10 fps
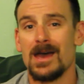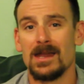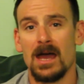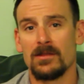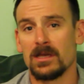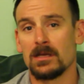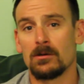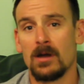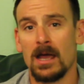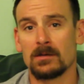and how they
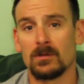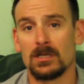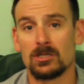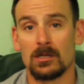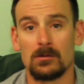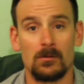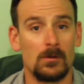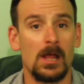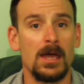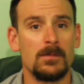interact with each other and
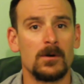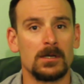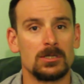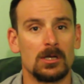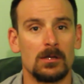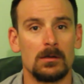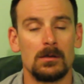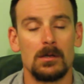rely upon each other.